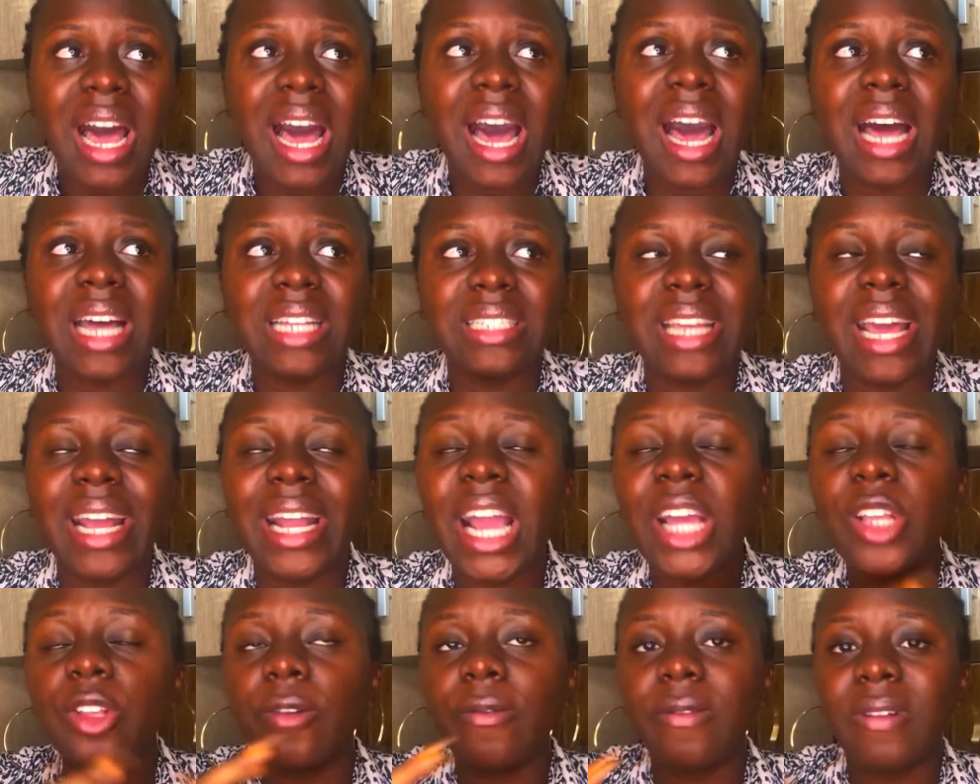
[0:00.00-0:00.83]
And I
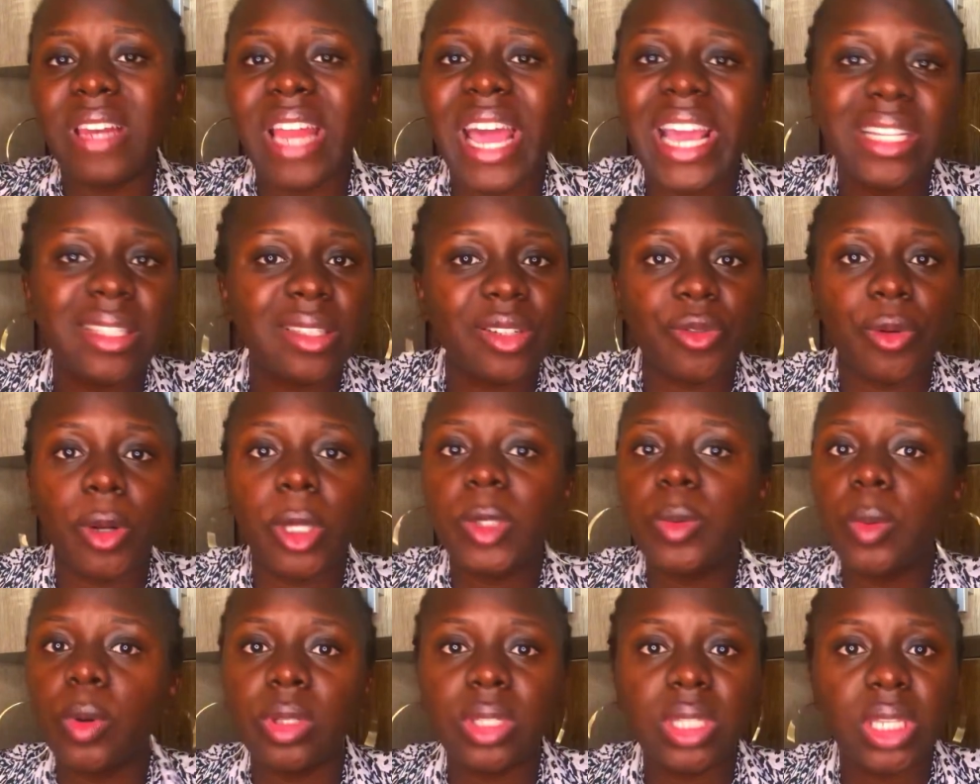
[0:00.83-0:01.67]
kind of like the
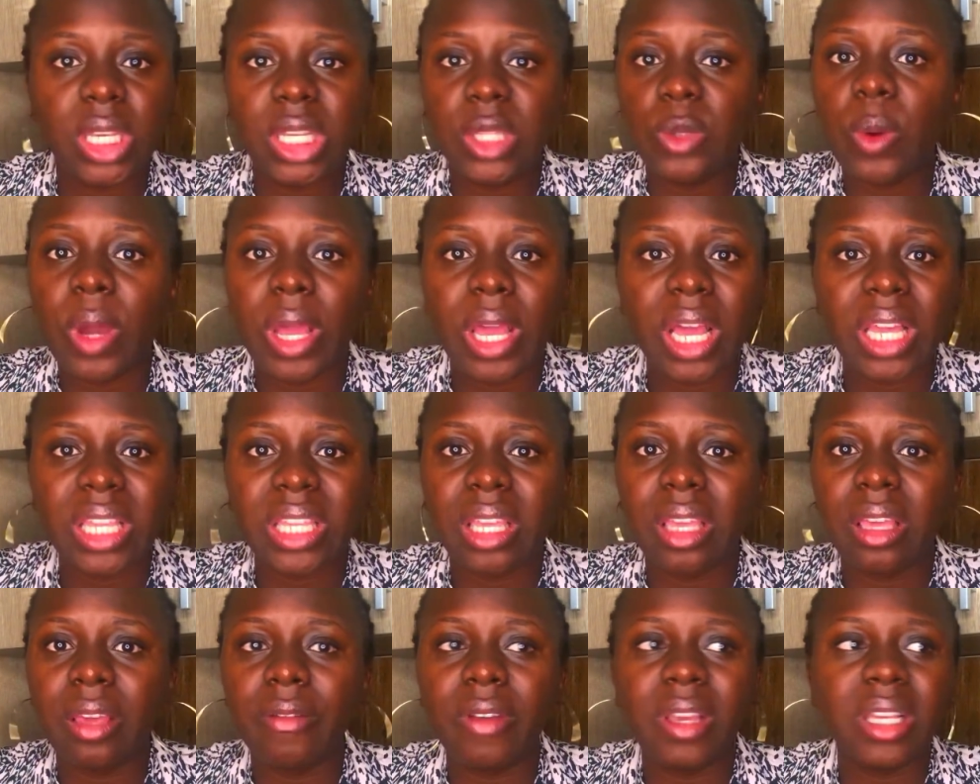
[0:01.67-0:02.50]
response Kidwaya
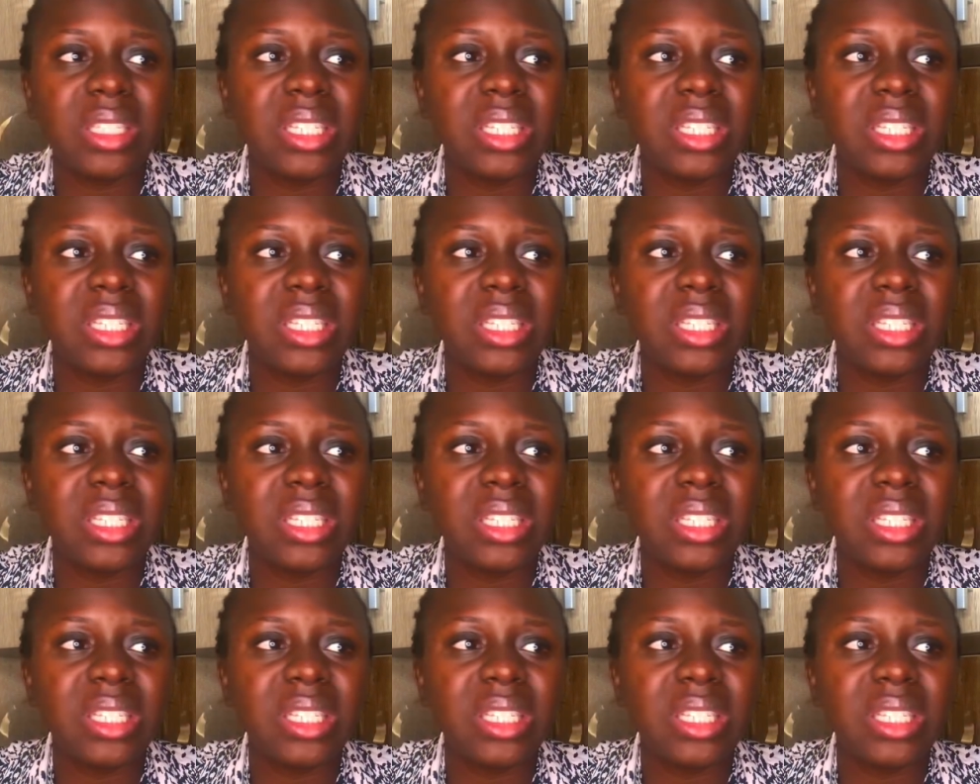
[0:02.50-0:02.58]
gave.